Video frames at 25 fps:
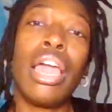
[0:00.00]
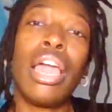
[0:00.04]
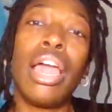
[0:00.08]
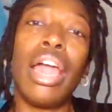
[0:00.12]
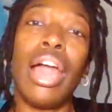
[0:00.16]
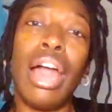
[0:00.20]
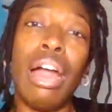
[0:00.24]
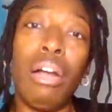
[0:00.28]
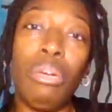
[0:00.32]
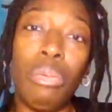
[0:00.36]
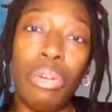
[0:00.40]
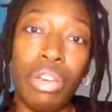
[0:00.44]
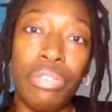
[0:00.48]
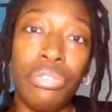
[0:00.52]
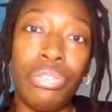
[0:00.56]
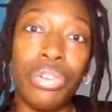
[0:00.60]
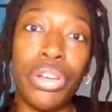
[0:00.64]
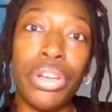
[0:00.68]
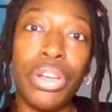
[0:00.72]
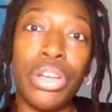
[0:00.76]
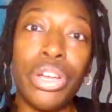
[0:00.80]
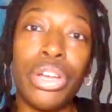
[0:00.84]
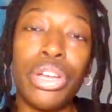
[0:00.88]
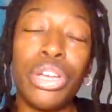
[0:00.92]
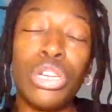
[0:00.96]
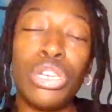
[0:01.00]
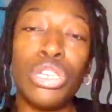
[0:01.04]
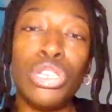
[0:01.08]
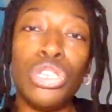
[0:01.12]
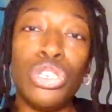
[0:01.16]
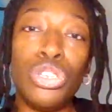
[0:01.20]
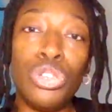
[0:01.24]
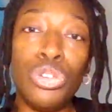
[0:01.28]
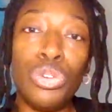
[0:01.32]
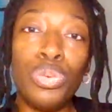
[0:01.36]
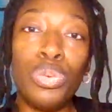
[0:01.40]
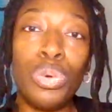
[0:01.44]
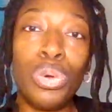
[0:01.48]
However,
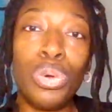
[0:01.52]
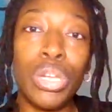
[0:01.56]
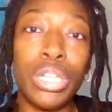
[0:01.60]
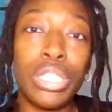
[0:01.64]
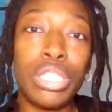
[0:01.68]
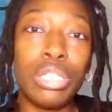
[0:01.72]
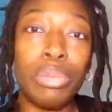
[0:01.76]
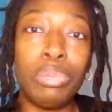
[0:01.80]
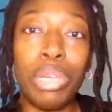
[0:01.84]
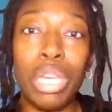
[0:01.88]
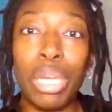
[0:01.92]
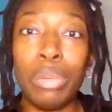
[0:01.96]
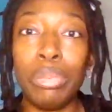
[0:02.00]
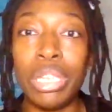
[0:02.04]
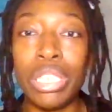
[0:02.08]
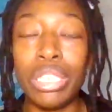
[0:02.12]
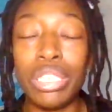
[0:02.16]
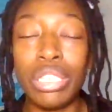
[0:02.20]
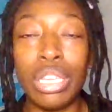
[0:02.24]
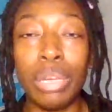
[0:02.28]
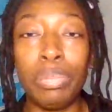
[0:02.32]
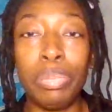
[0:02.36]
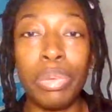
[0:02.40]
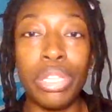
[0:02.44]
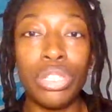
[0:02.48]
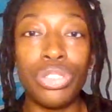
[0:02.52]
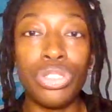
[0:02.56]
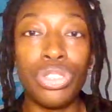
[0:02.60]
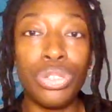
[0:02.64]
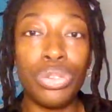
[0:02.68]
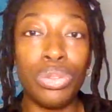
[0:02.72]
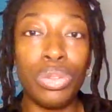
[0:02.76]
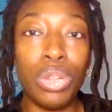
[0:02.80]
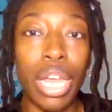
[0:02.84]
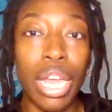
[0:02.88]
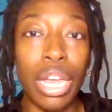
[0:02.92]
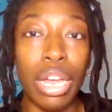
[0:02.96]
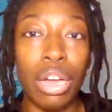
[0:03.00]
you want to be able to step
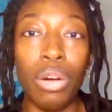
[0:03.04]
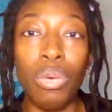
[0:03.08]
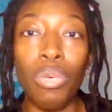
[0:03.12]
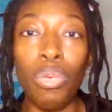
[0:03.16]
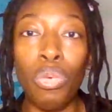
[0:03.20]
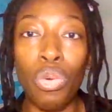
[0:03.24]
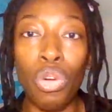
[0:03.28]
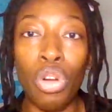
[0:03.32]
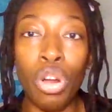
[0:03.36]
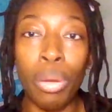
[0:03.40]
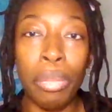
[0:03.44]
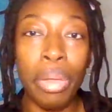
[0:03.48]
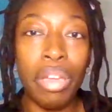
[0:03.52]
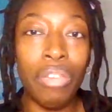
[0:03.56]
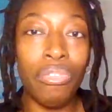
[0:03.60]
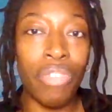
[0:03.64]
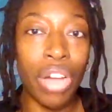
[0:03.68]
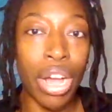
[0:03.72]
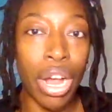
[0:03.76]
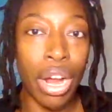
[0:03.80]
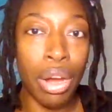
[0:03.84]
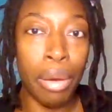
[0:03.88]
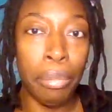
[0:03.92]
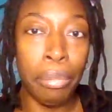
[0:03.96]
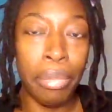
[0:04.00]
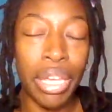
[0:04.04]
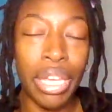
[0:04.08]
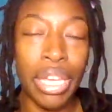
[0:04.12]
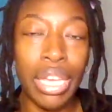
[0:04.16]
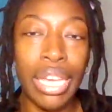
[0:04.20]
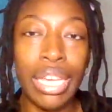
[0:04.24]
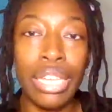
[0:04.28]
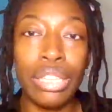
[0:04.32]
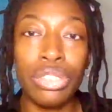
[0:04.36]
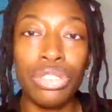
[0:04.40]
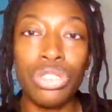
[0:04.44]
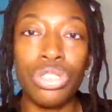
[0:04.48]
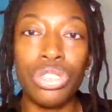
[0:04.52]
into like a warm environment,
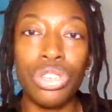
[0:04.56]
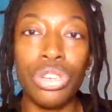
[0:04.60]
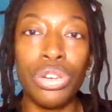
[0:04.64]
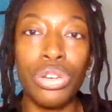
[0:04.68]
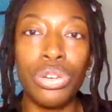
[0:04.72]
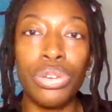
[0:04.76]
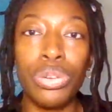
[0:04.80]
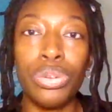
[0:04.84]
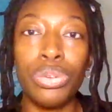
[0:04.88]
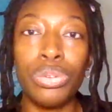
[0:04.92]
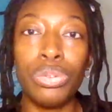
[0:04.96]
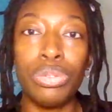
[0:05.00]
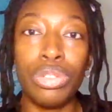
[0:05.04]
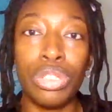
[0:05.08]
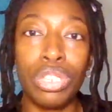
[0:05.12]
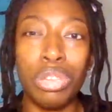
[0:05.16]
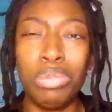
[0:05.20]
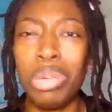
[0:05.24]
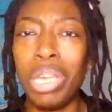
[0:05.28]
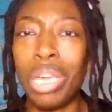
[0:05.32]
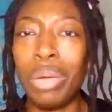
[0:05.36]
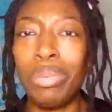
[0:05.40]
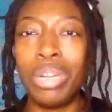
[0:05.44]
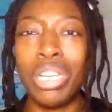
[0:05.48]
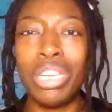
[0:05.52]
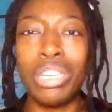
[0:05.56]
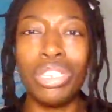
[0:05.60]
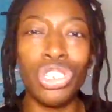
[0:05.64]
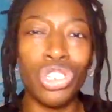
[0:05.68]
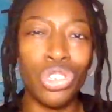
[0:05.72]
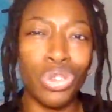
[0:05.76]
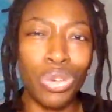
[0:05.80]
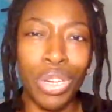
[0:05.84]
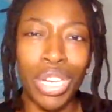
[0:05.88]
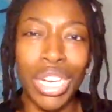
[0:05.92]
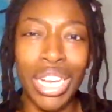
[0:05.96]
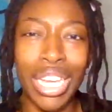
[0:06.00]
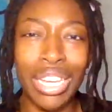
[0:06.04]
and so to be able to
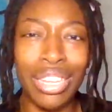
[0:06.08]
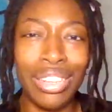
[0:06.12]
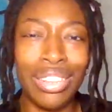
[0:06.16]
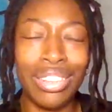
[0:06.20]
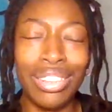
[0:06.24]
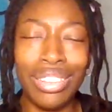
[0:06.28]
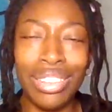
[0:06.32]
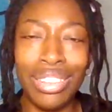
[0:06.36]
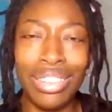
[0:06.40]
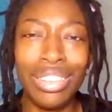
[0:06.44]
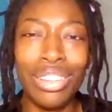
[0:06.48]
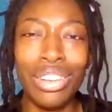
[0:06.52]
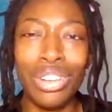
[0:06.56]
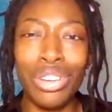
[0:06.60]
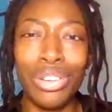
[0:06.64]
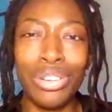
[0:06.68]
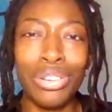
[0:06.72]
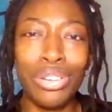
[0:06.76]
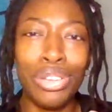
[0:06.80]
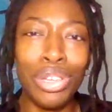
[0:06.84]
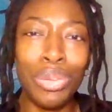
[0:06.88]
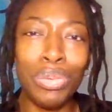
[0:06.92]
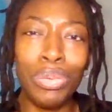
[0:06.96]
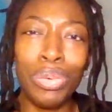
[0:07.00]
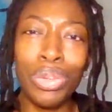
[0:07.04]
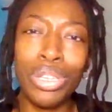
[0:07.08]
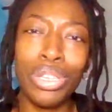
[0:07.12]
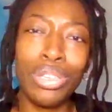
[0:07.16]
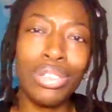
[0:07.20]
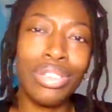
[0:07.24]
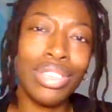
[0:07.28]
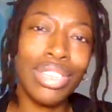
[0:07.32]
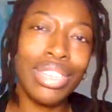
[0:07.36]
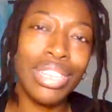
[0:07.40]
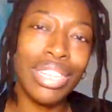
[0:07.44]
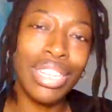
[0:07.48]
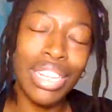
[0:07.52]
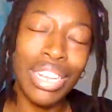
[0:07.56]
enjoy that, you know, you
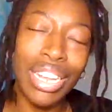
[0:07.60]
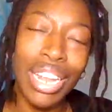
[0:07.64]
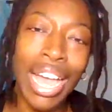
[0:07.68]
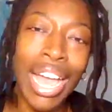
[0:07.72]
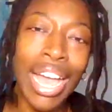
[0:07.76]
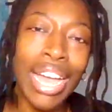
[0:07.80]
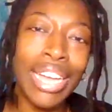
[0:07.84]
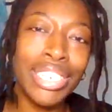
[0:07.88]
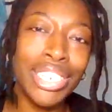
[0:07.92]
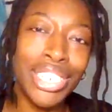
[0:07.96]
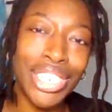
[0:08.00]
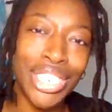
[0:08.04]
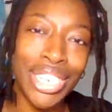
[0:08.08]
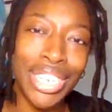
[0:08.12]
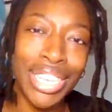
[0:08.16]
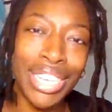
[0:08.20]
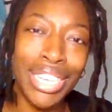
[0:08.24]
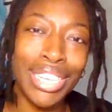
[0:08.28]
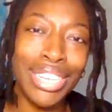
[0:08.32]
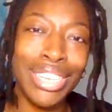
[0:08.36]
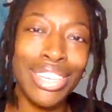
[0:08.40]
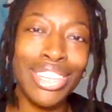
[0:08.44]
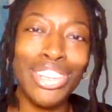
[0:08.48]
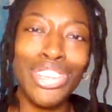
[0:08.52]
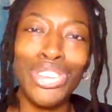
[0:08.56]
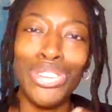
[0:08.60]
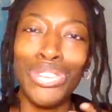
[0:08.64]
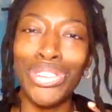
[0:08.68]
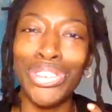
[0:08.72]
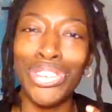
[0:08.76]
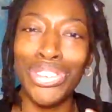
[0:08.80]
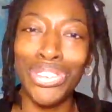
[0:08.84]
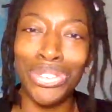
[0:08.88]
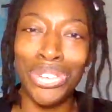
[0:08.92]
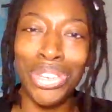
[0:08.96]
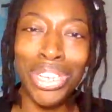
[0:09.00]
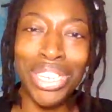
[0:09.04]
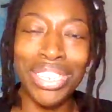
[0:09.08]
hygiene, you
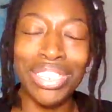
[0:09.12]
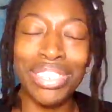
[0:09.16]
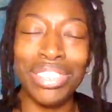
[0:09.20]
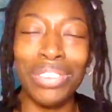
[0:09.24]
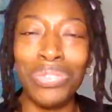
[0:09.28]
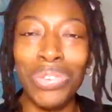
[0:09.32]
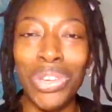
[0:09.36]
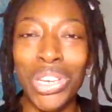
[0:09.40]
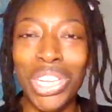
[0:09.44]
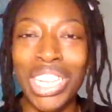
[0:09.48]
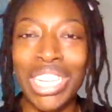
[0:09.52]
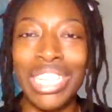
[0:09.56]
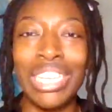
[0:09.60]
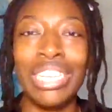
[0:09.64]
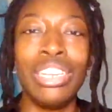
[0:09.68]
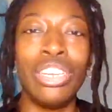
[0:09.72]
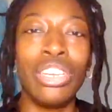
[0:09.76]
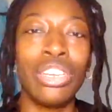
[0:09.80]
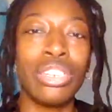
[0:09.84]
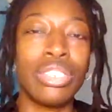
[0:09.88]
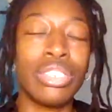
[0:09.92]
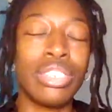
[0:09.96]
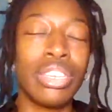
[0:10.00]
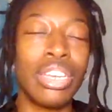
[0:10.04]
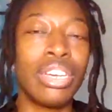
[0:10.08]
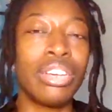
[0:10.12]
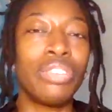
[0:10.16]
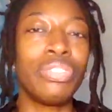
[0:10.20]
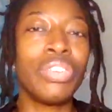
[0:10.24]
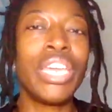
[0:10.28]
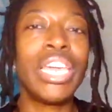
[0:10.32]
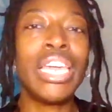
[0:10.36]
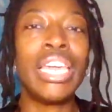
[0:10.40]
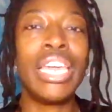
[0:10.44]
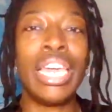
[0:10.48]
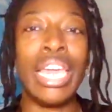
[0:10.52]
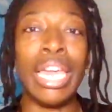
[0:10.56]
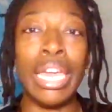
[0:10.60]
enjoy yourself, you're cleaning yourself,
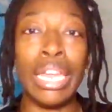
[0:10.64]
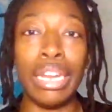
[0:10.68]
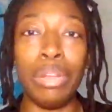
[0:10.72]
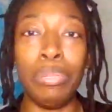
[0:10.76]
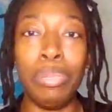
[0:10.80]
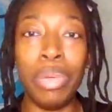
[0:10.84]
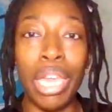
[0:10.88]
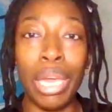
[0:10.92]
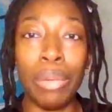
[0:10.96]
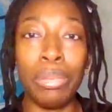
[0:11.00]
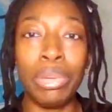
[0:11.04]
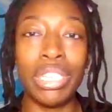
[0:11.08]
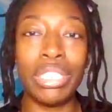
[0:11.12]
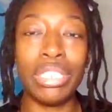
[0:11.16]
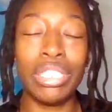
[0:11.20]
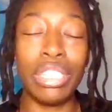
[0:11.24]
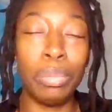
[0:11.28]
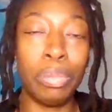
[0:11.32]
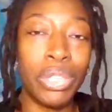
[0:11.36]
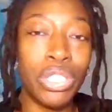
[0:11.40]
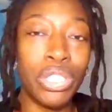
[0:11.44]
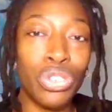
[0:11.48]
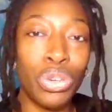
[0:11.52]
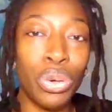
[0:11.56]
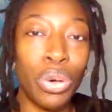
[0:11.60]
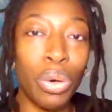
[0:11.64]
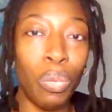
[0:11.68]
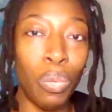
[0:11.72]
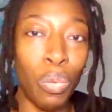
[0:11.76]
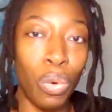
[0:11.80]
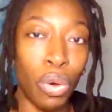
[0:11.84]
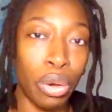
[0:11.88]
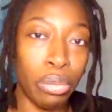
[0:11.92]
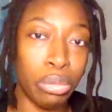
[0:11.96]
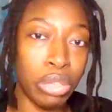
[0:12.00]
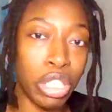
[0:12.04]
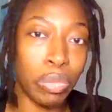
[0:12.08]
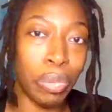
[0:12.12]
and to be able to step into a
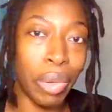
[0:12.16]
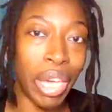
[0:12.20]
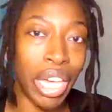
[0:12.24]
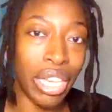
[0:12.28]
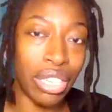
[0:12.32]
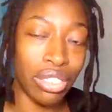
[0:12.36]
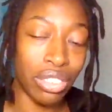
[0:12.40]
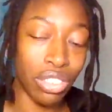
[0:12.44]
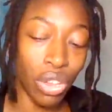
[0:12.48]
warm space.